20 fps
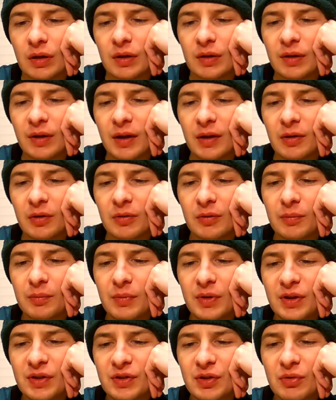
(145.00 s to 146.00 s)
Now,
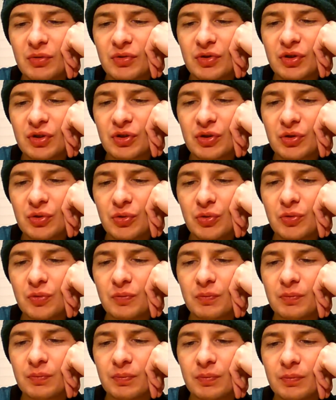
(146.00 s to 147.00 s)
miso
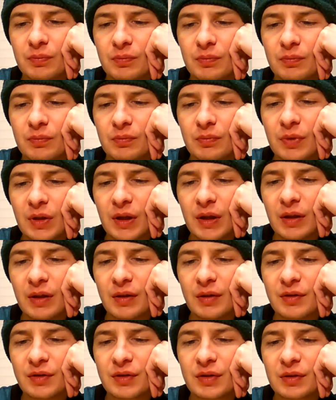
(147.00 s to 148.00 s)
soup
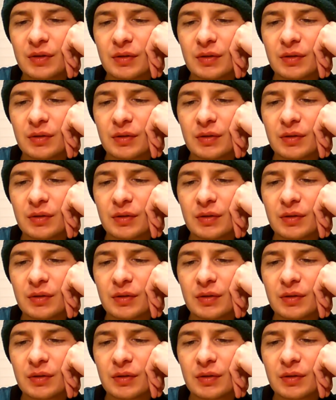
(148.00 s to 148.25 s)
is